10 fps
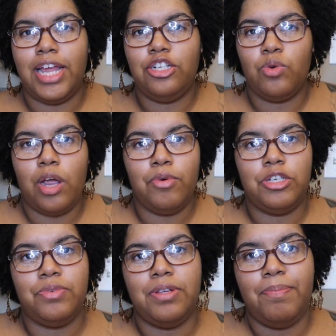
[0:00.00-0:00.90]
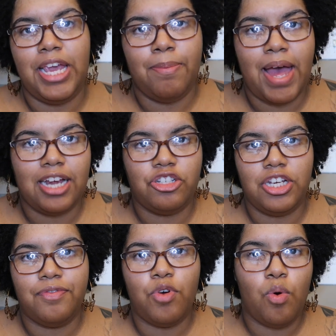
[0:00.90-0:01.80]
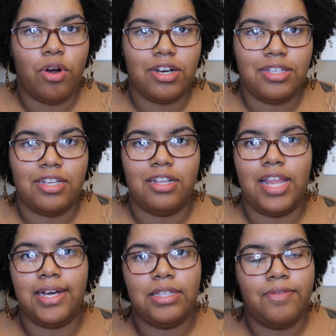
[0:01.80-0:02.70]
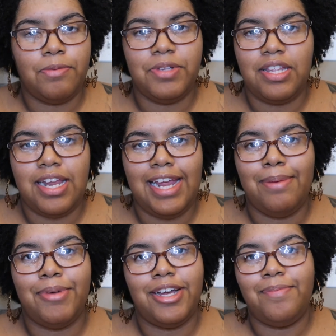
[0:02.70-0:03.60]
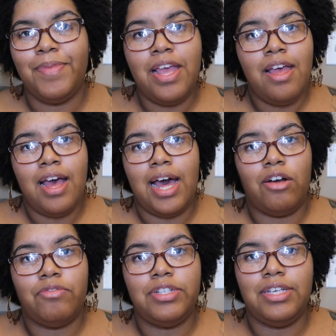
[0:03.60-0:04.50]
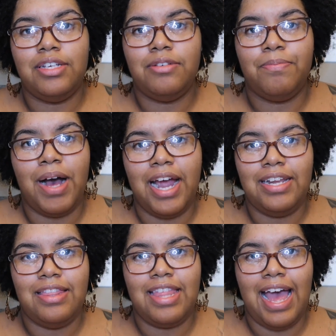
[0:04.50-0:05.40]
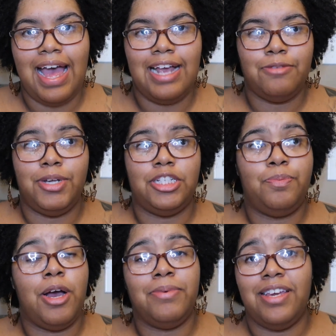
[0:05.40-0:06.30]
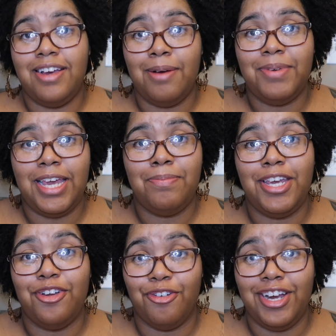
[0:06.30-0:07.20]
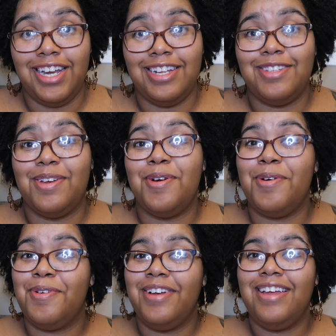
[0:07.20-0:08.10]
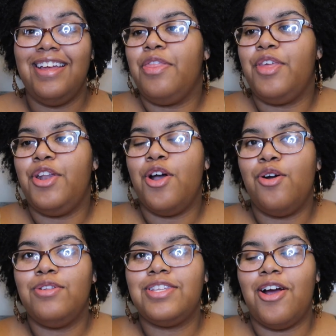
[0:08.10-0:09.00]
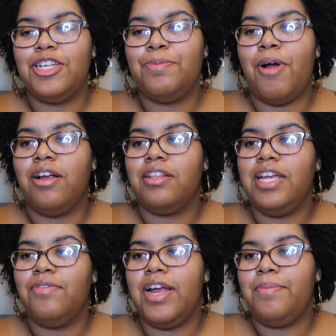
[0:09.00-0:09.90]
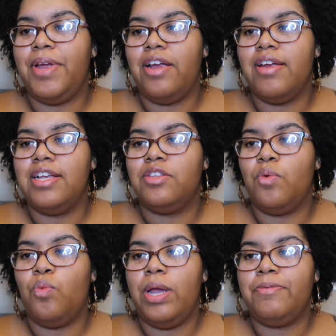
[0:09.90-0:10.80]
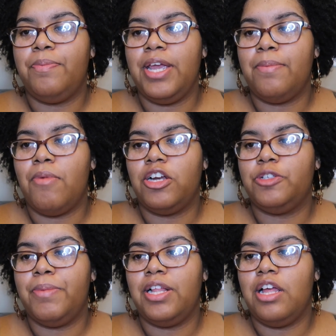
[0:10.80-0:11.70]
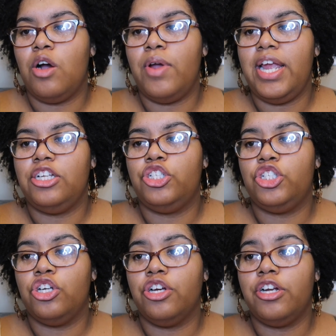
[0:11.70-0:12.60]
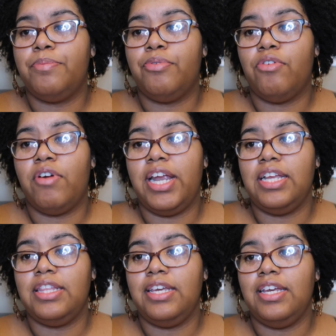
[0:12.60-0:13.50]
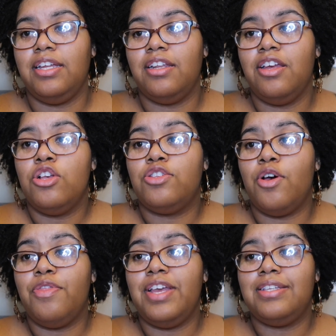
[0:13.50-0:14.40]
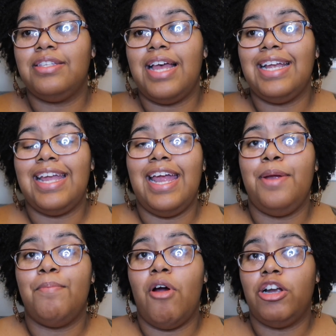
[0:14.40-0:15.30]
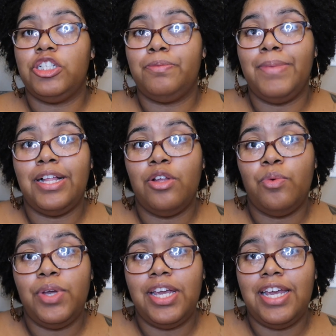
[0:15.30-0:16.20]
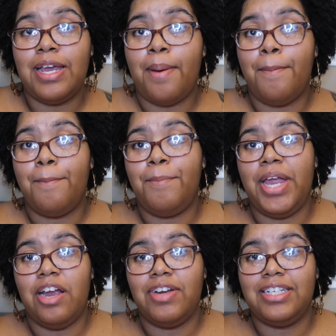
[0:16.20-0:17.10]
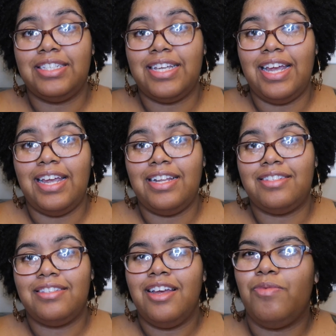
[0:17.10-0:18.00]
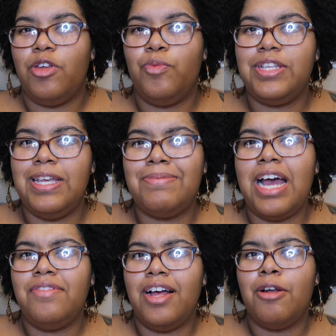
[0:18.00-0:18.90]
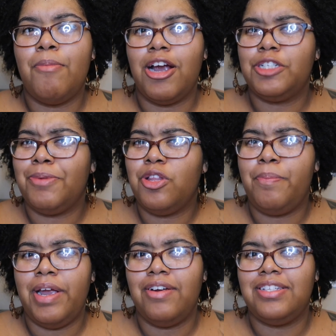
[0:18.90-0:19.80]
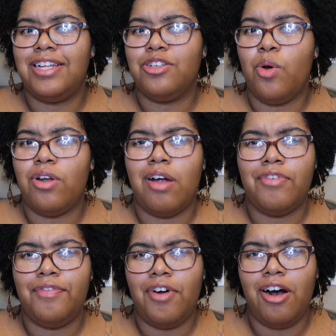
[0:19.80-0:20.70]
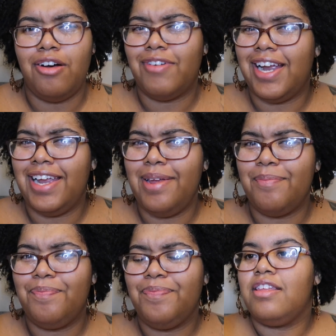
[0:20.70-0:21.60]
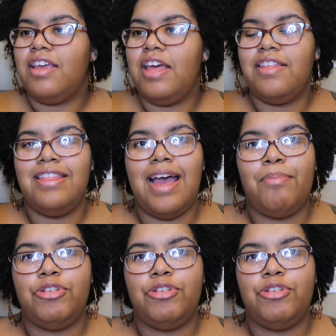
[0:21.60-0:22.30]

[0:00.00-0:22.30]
Do I wish it was in pink packaging? Of course, to like live up to the name, but I don't really mind that as much as pumpkin cupcake being green. So the notes are sparkling red berries, whipped pink marshmallow, and sugared praline. So this is like a marshmallowy berry scent. We seem to have a lot of marshmallow berry scents going on for fall, right? And then that